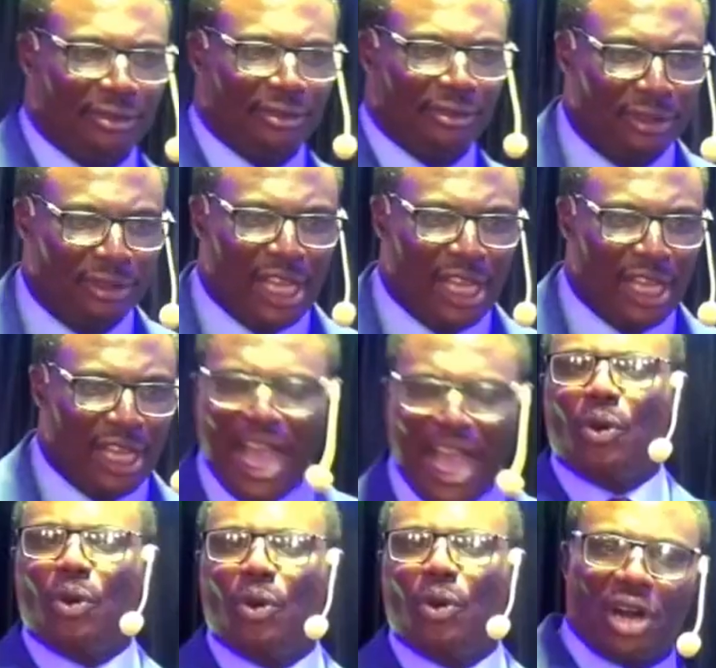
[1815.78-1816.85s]
I will
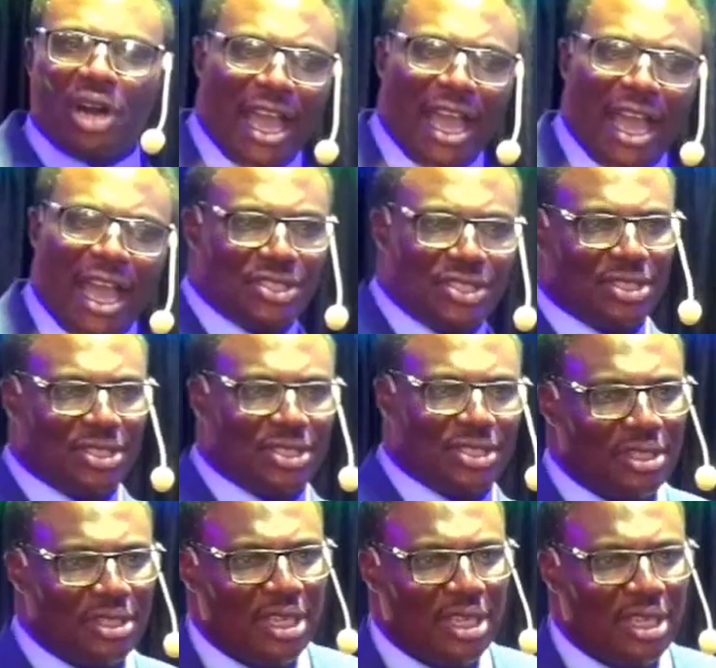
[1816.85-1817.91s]
rise.
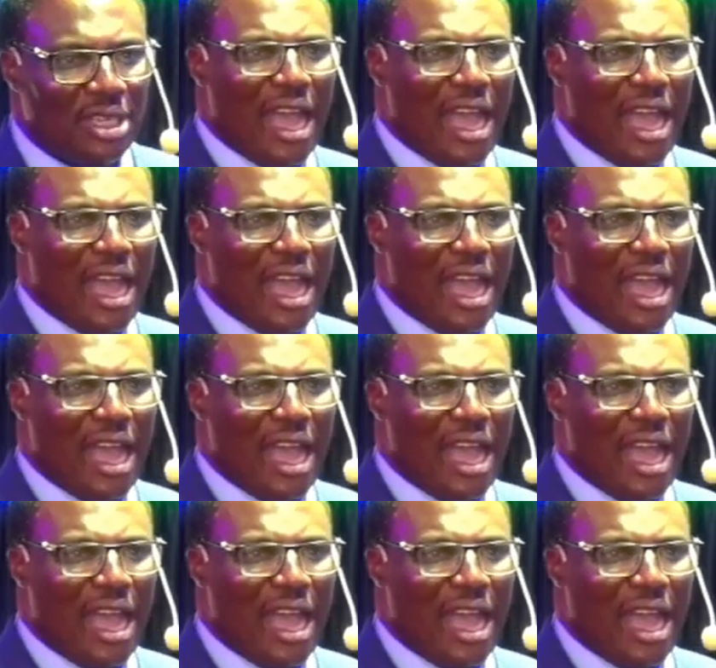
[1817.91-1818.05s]
I will